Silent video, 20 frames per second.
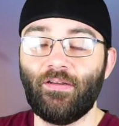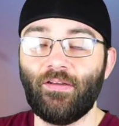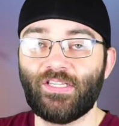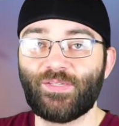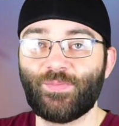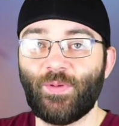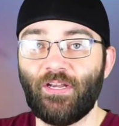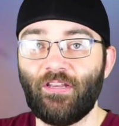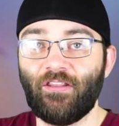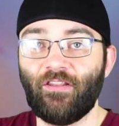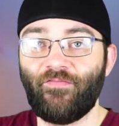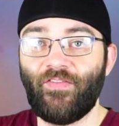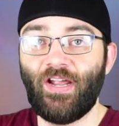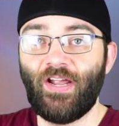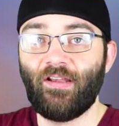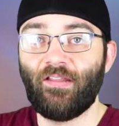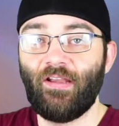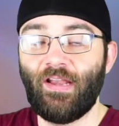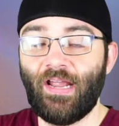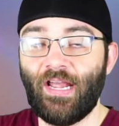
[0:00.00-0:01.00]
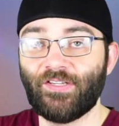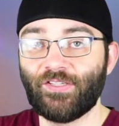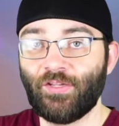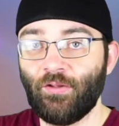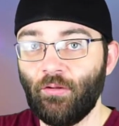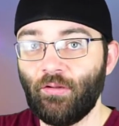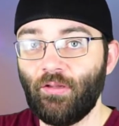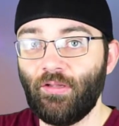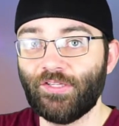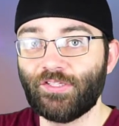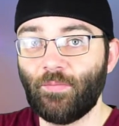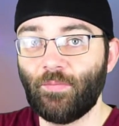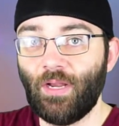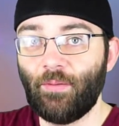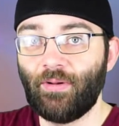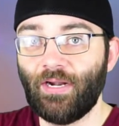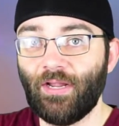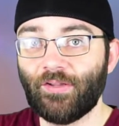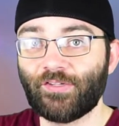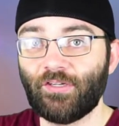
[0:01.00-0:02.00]
despite the fact that it has cookies on my
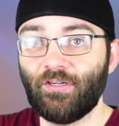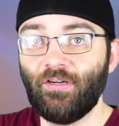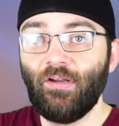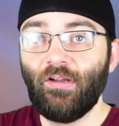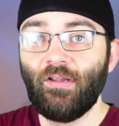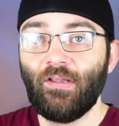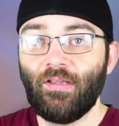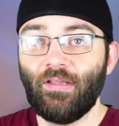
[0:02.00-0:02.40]
browser,